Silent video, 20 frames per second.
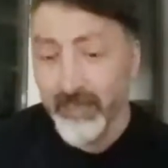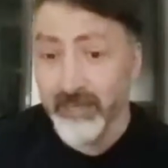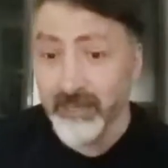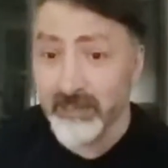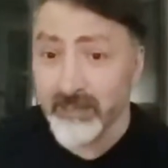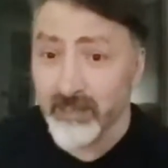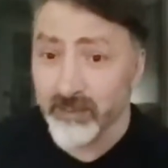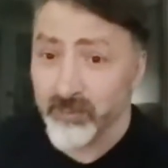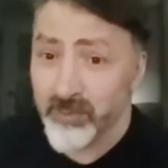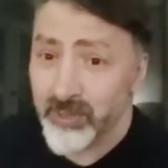
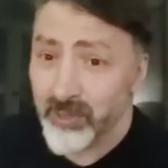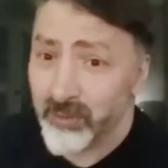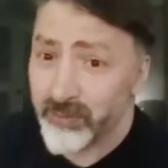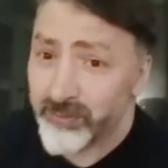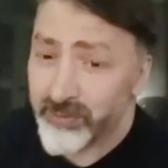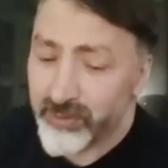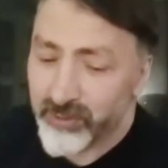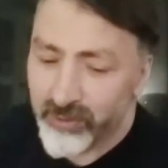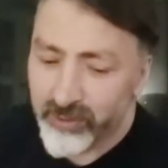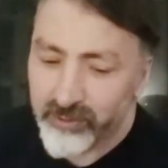HAZE
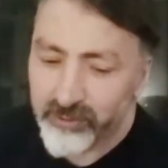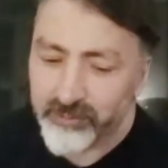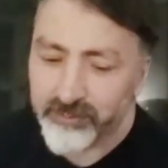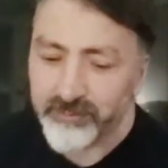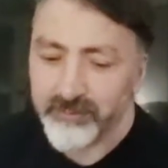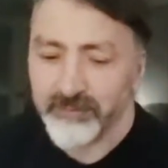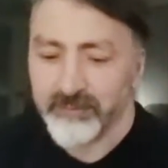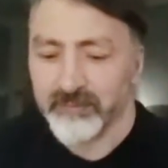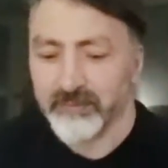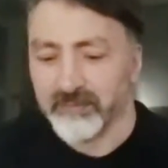themselves. So
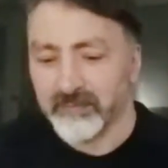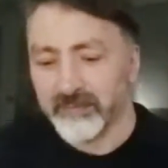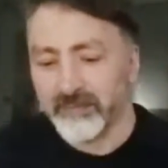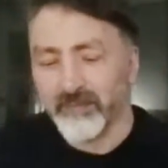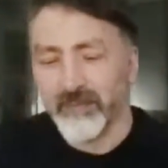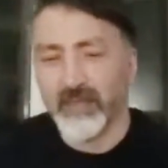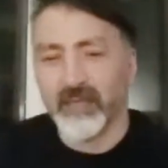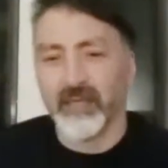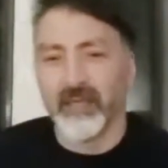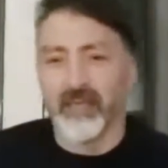
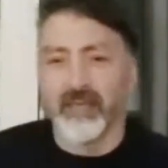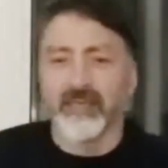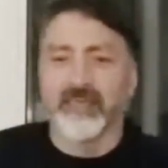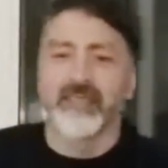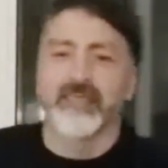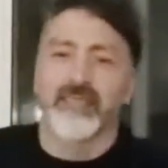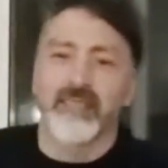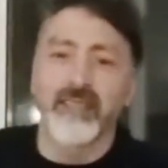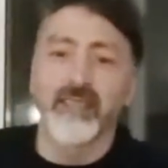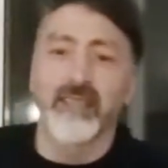yeah,
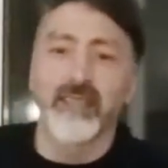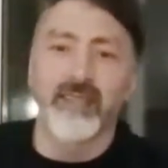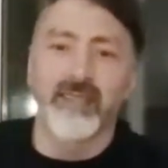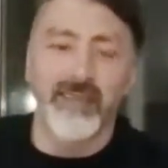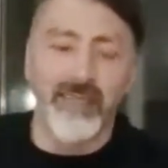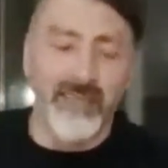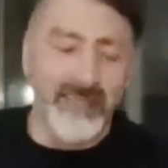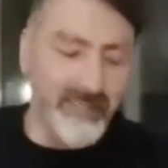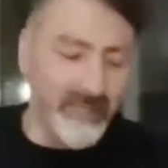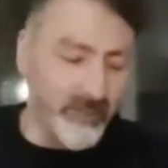
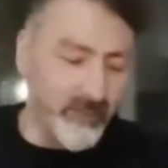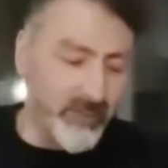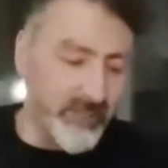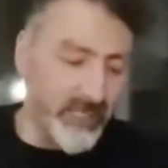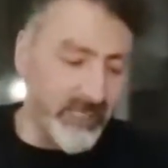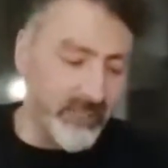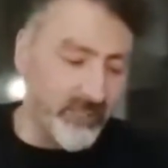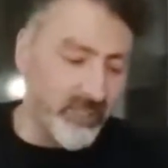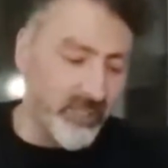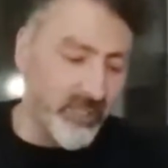nice little
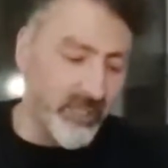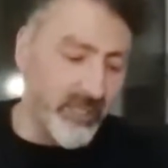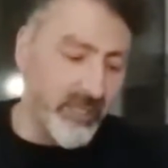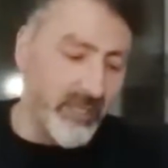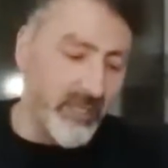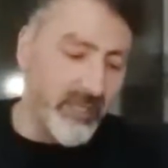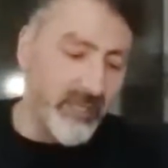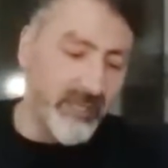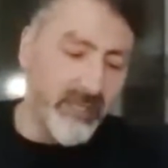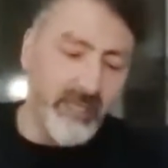touch.
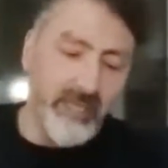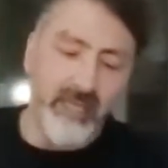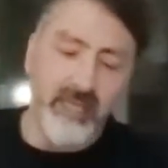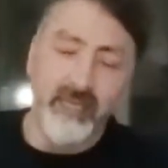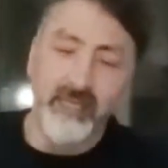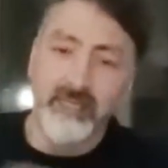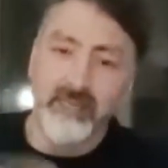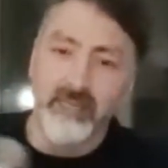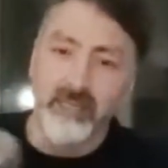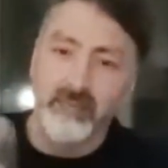The
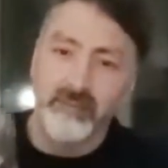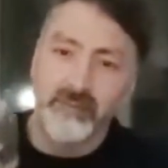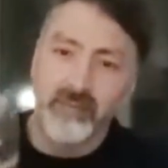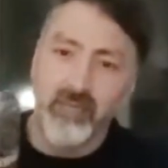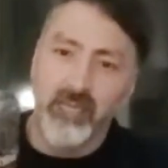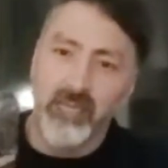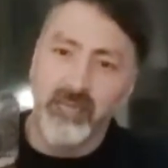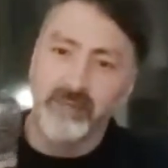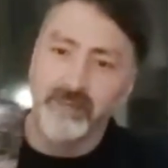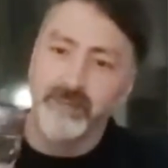can itself
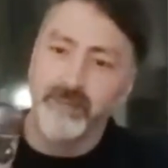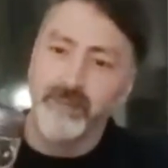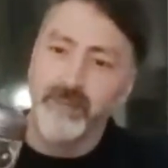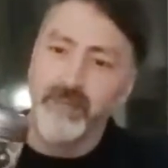kind of